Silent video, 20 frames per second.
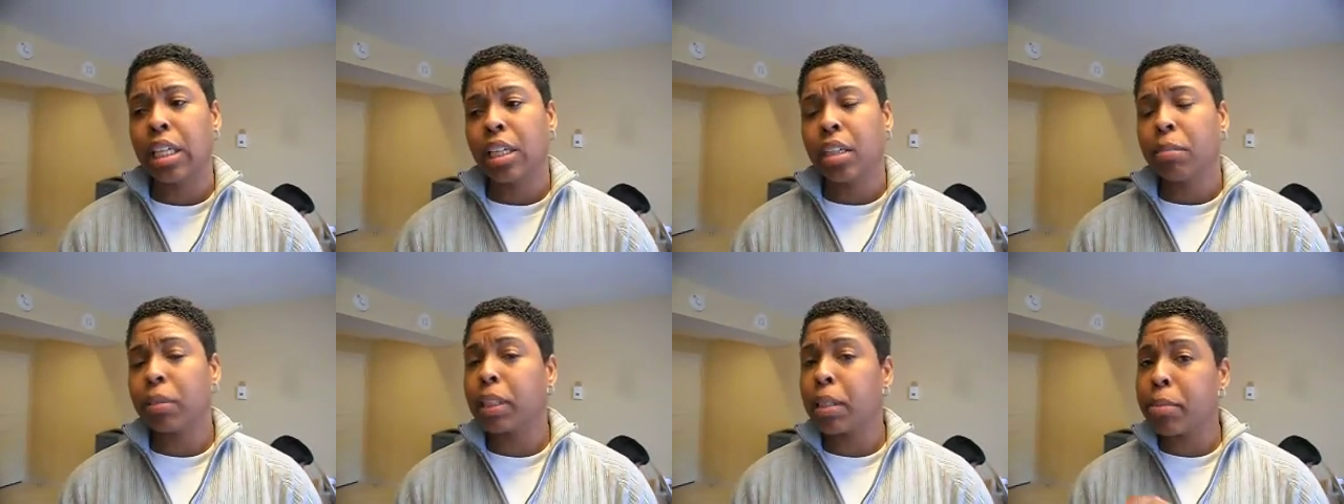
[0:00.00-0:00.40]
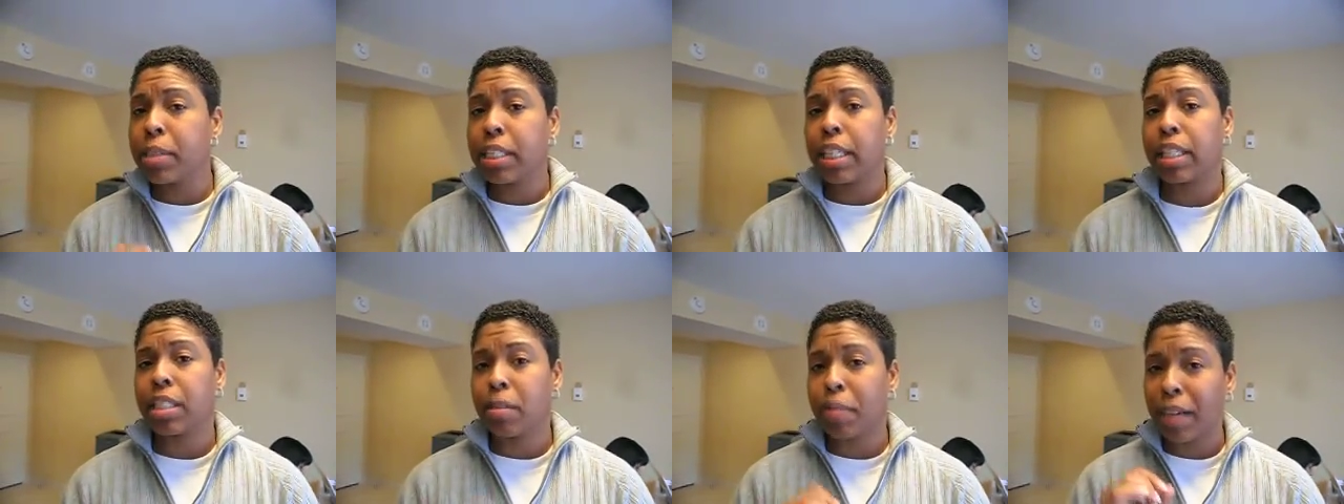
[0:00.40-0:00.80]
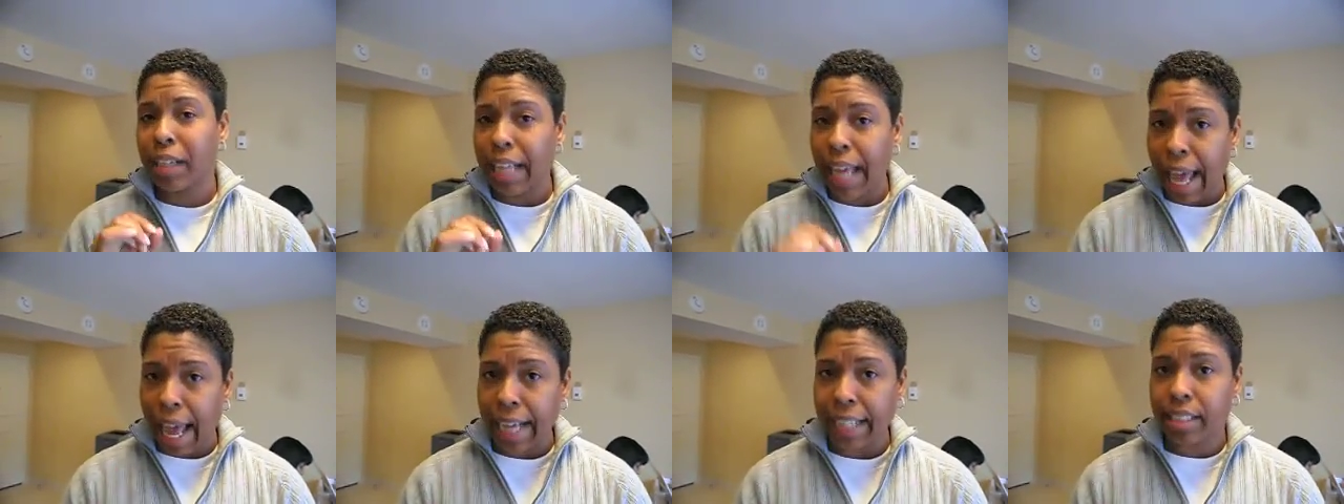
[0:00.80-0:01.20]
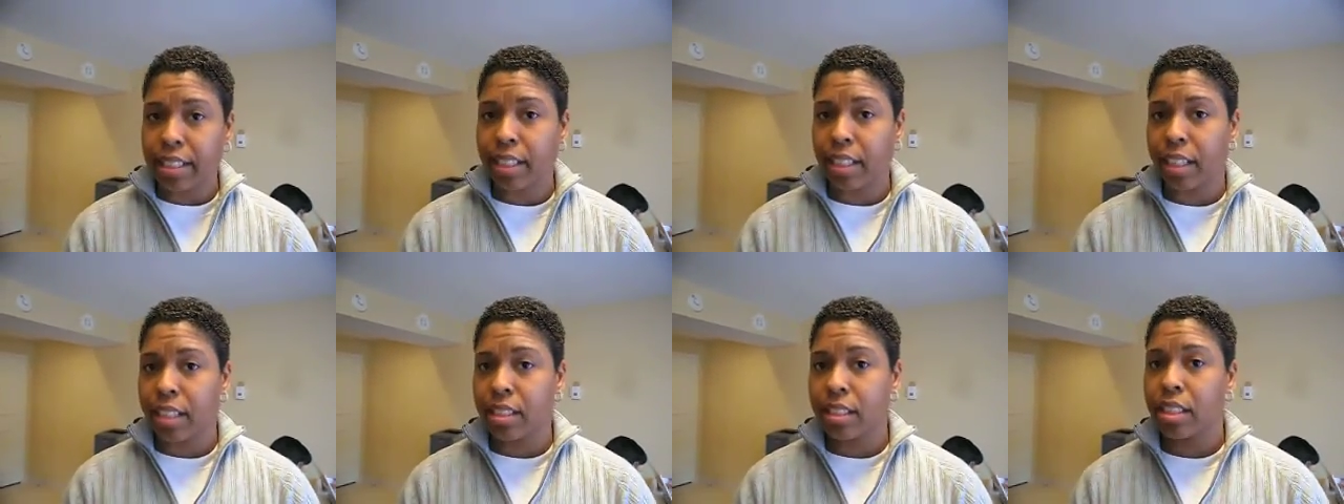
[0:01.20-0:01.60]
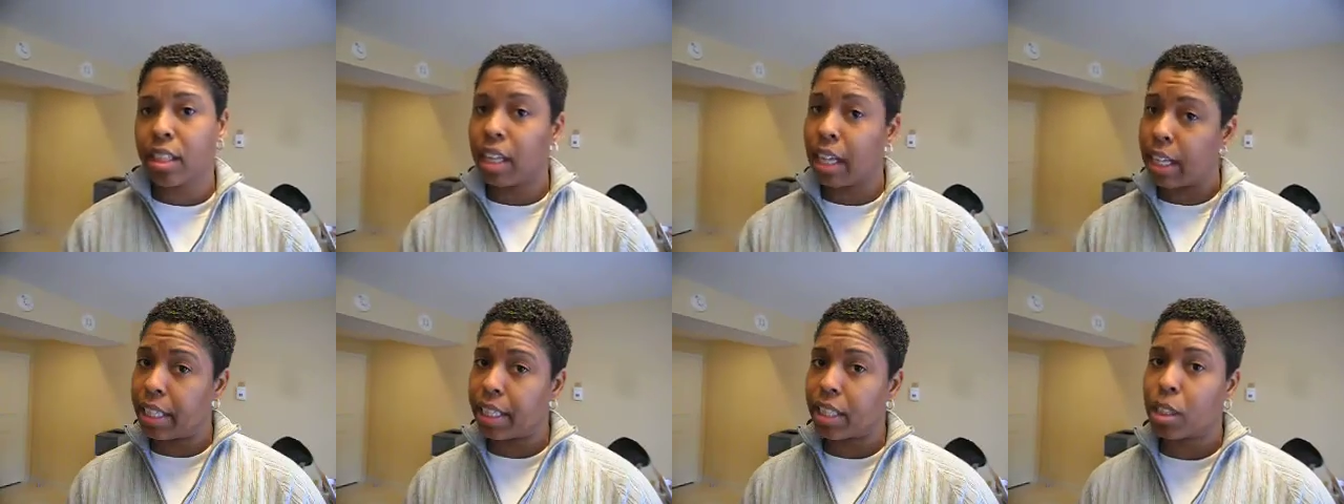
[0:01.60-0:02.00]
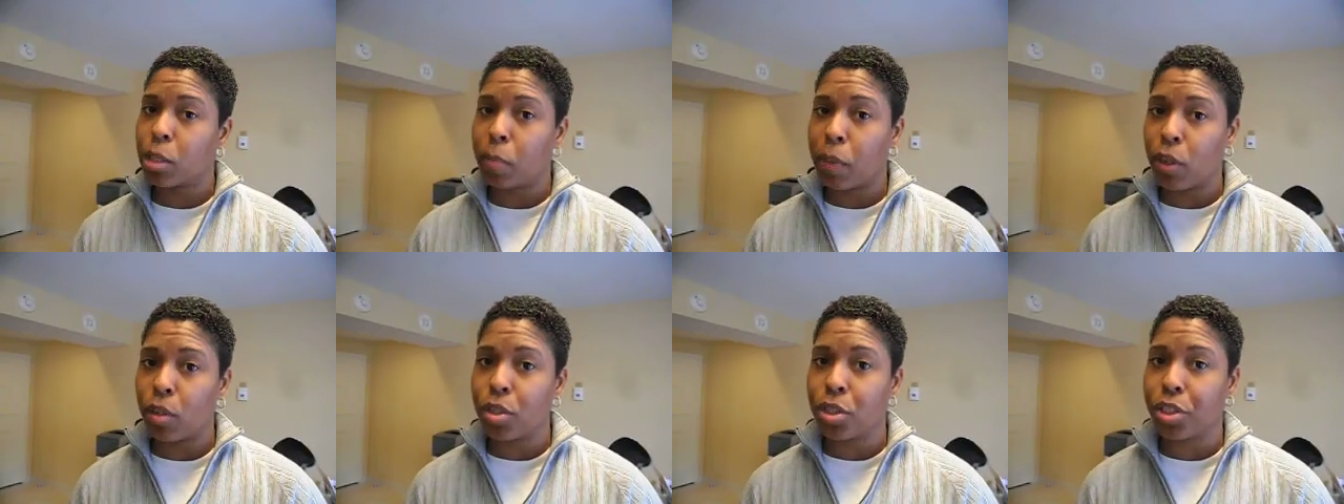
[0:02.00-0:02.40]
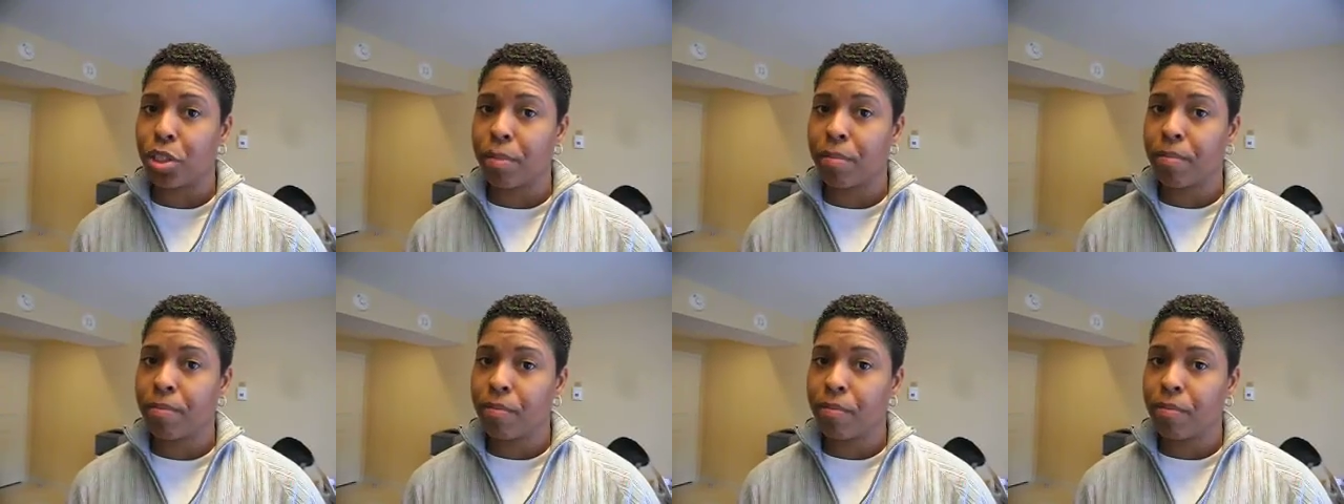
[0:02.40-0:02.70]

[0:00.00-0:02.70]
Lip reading: But let me say, it's about access and exposure.